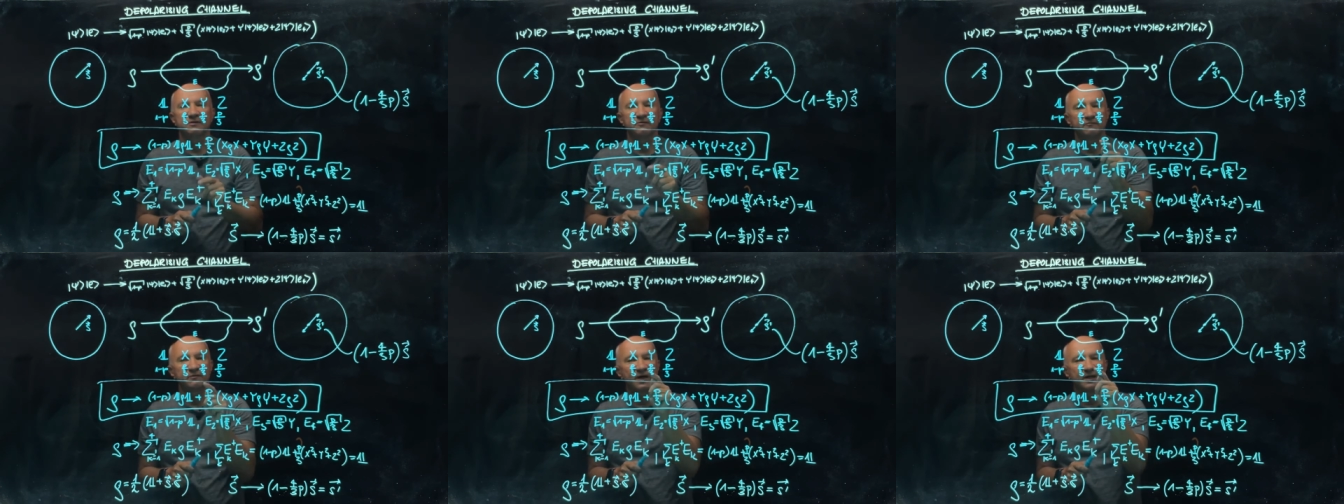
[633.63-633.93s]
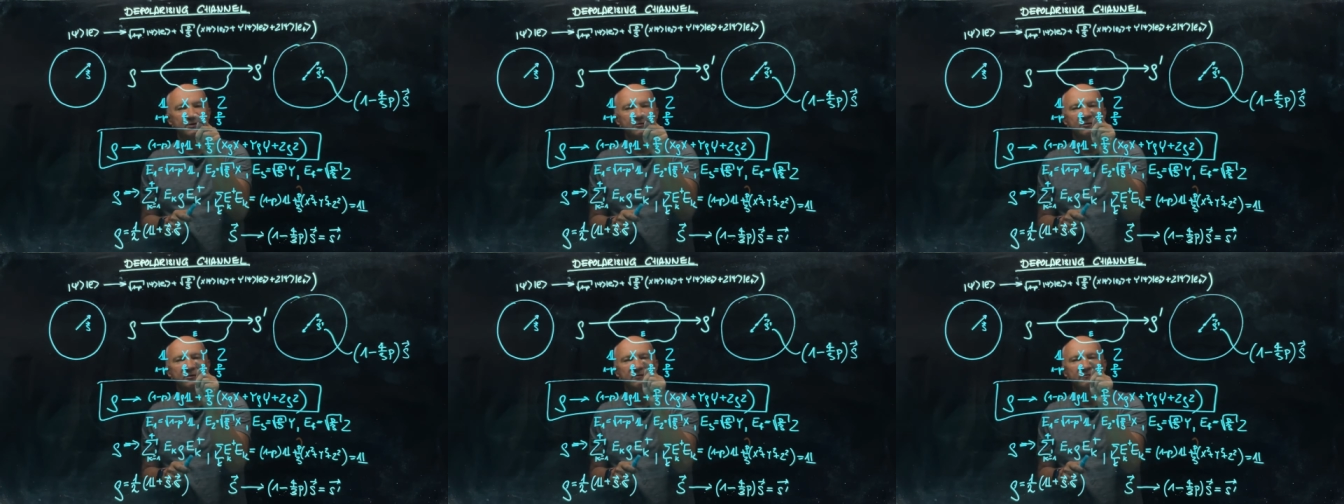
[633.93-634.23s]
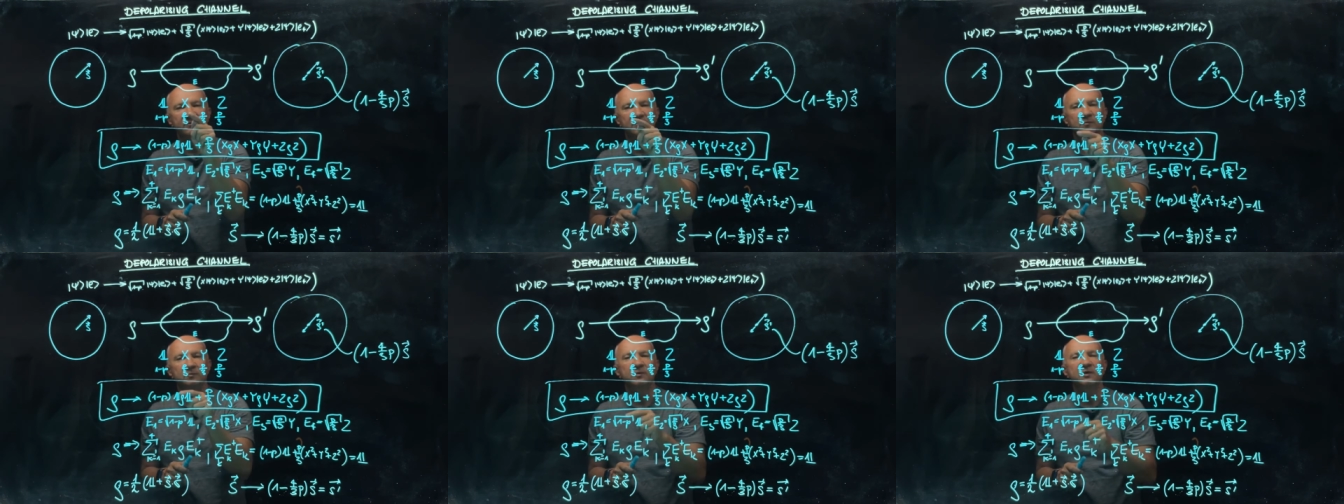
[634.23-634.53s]
value of
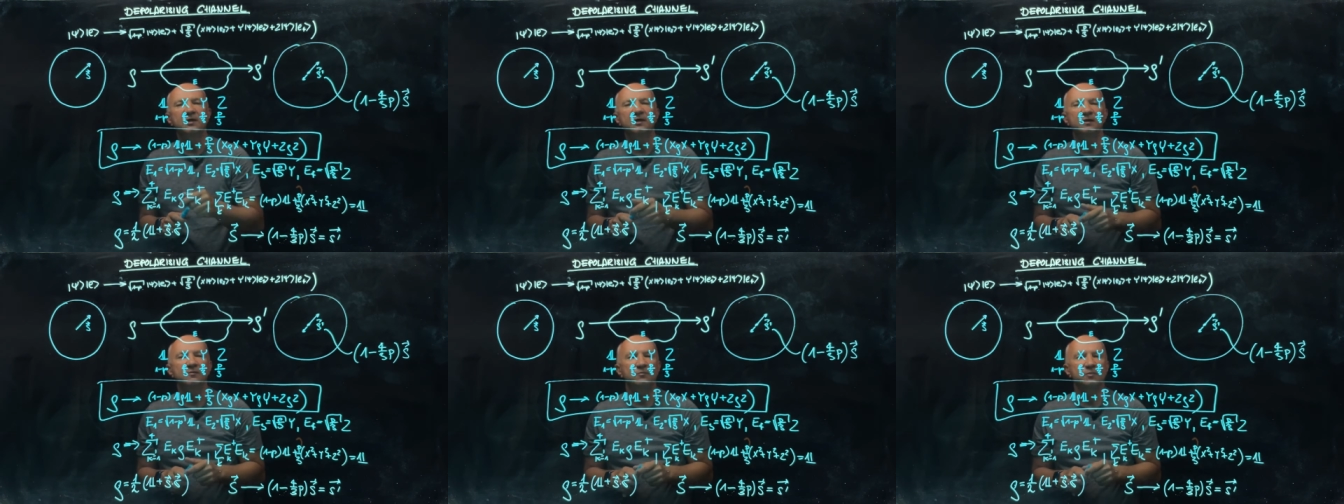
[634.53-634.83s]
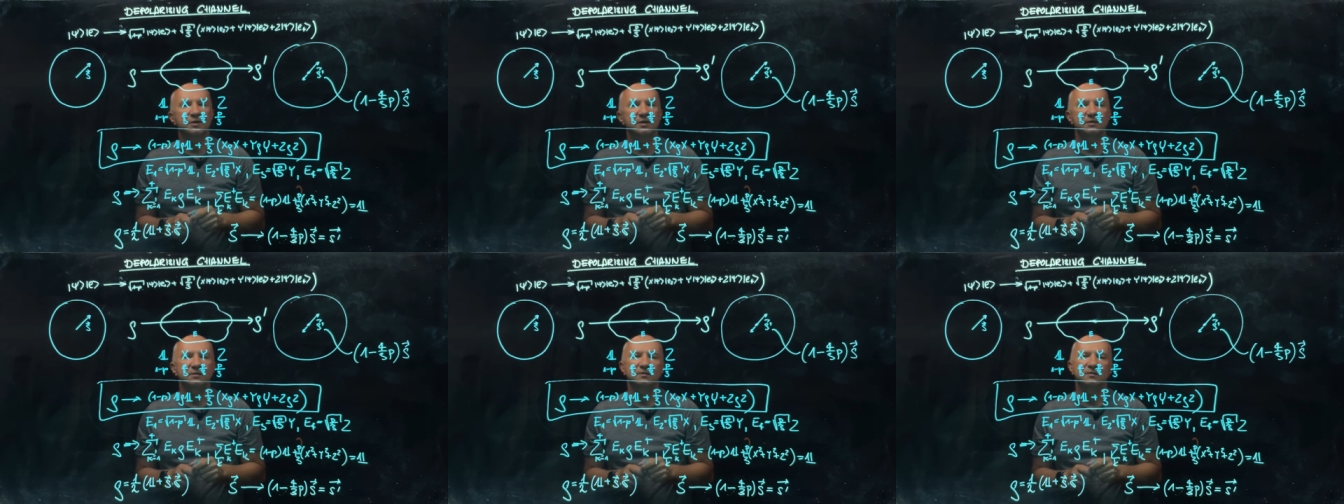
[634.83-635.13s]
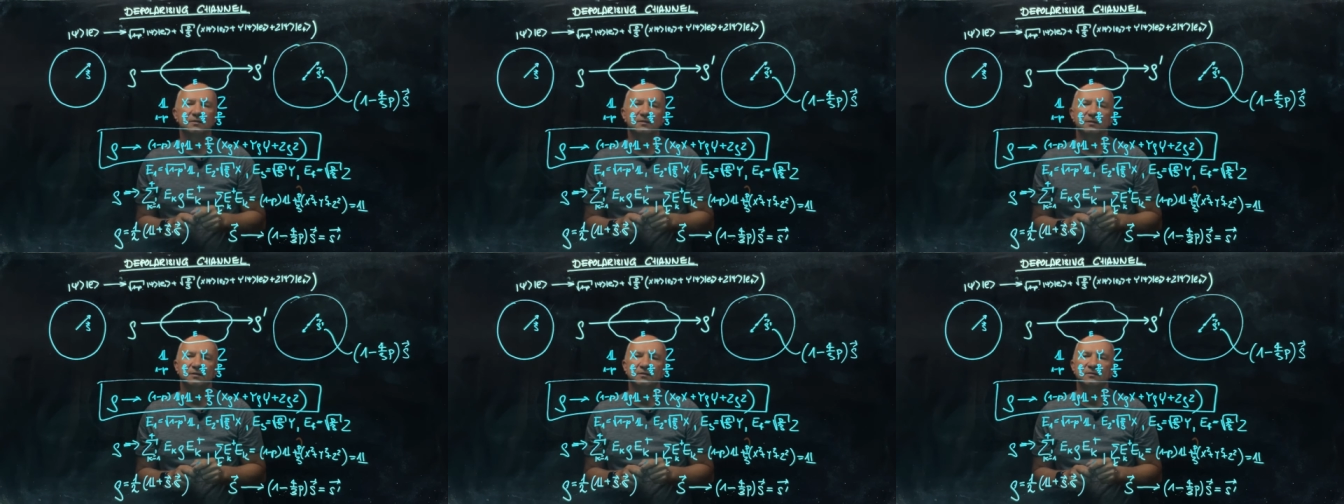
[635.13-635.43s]
the p, but
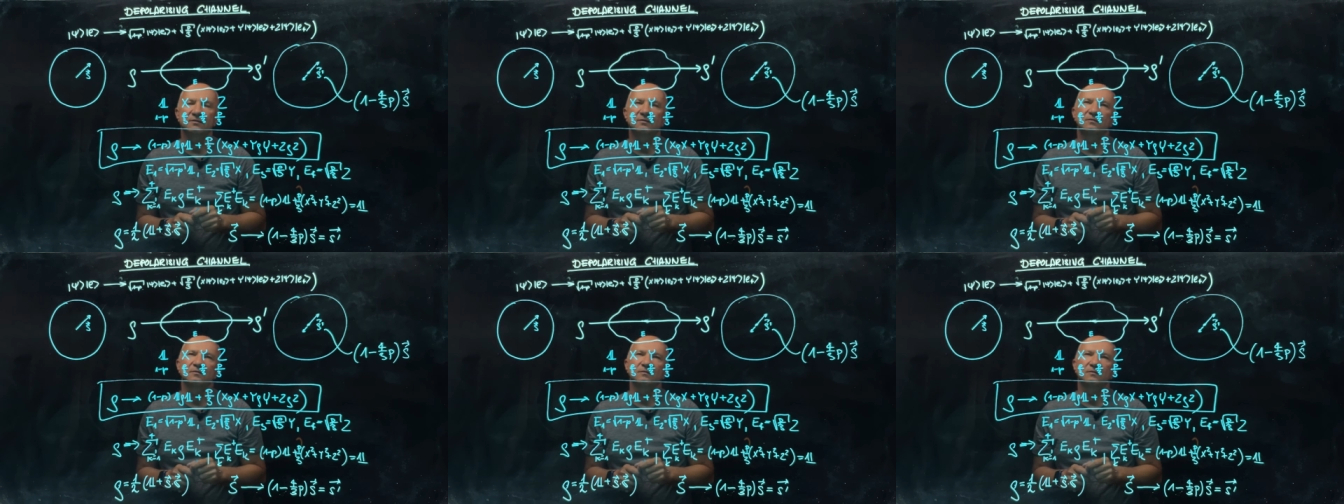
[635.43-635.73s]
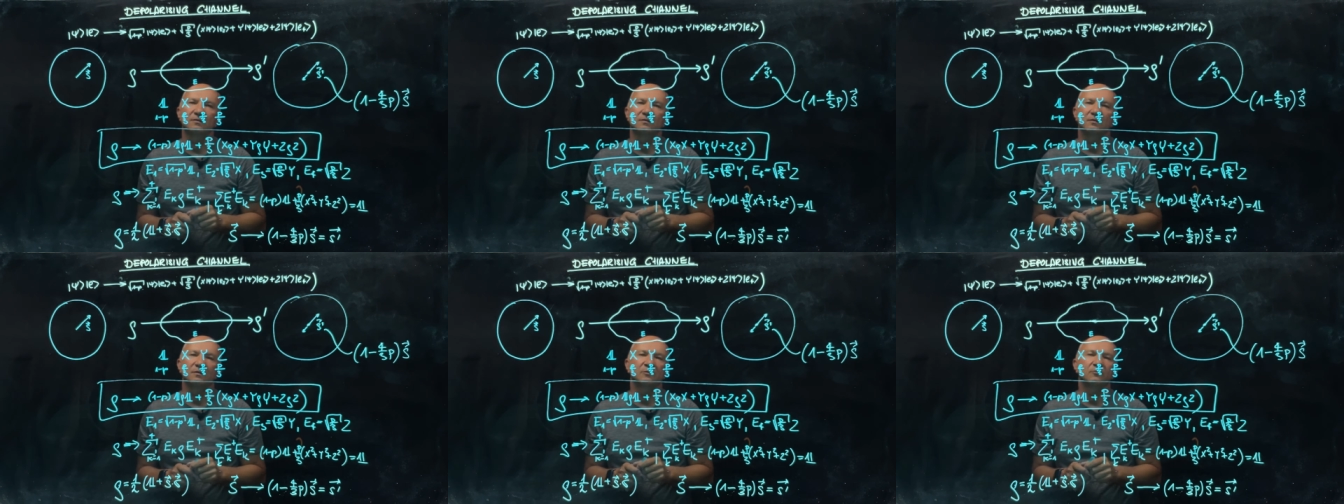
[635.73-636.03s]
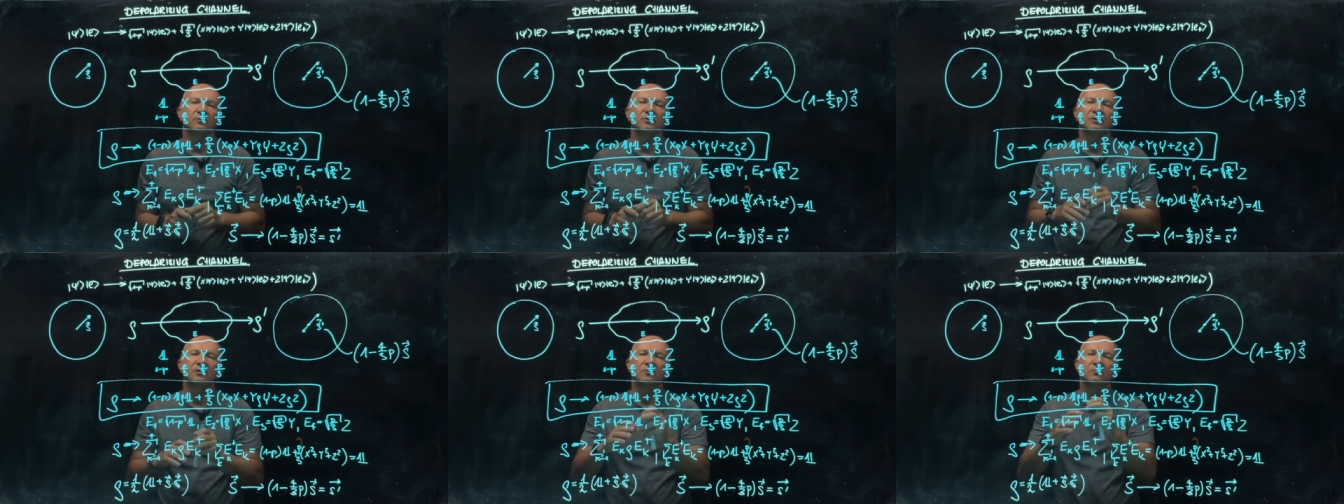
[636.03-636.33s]
it
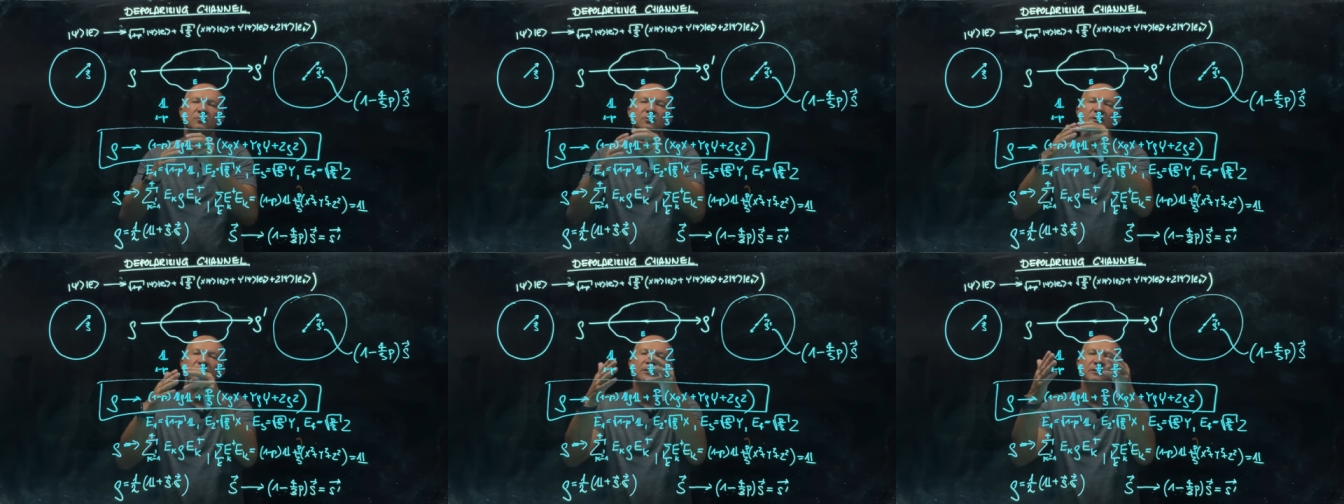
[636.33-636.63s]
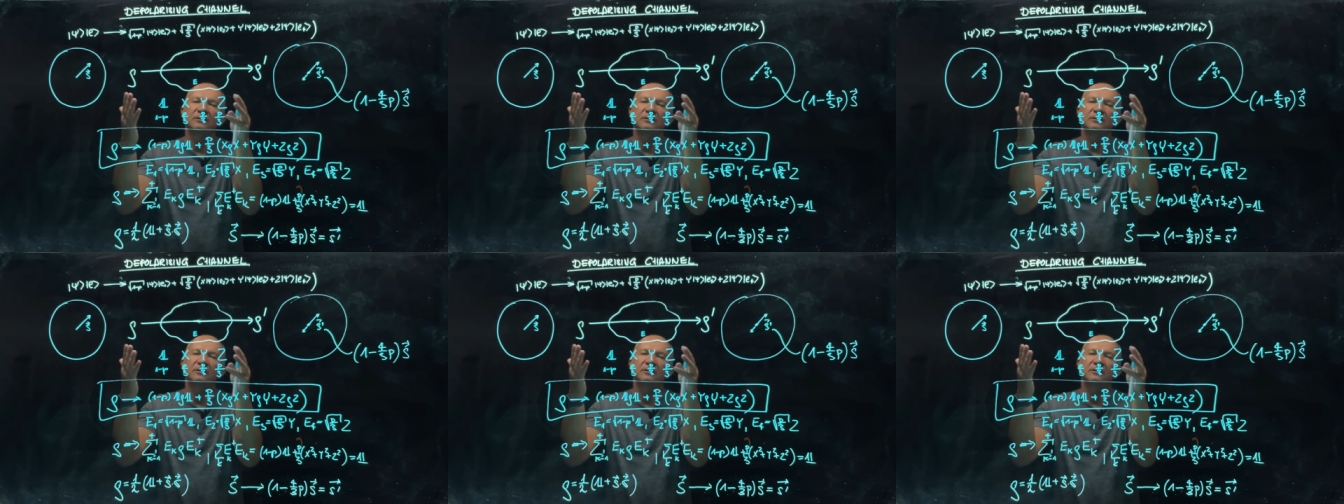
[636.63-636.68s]
will completely